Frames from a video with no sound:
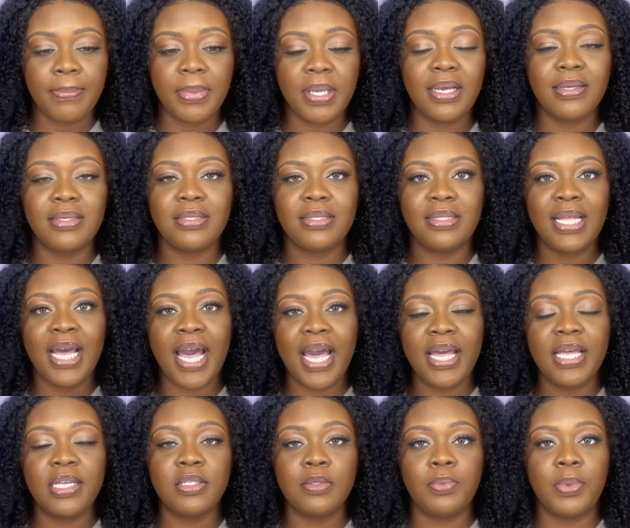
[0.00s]
because
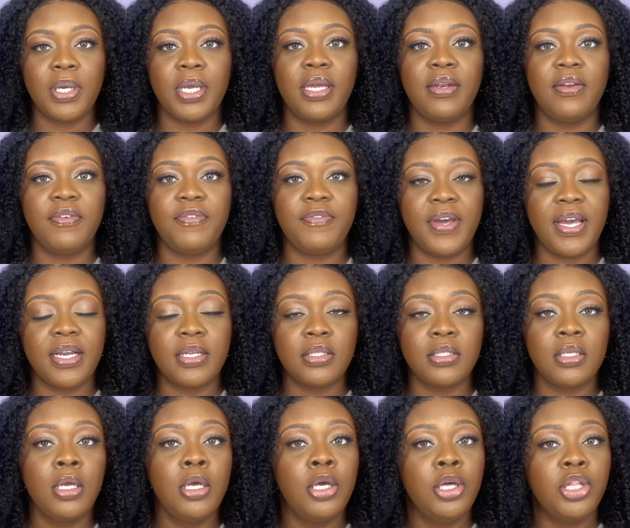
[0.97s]
that is what can
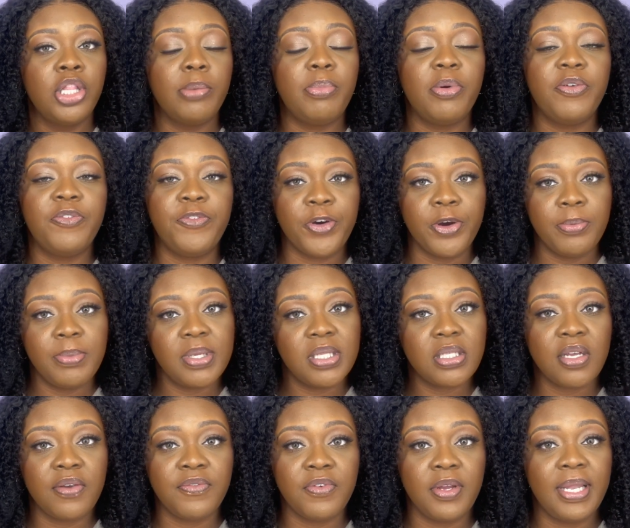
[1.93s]
affect the
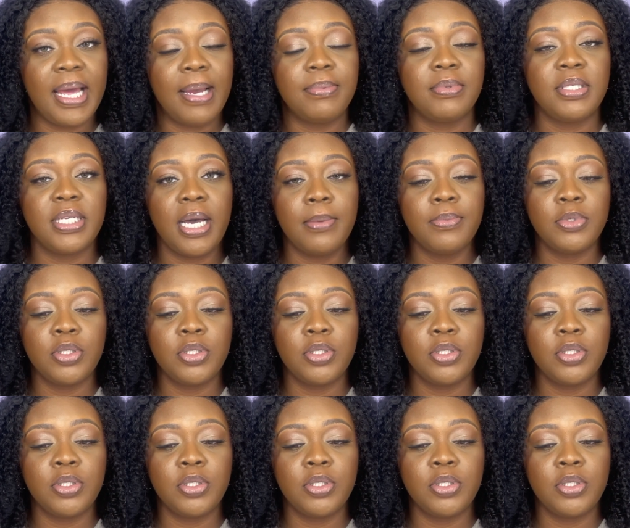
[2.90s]
performance of your laptop.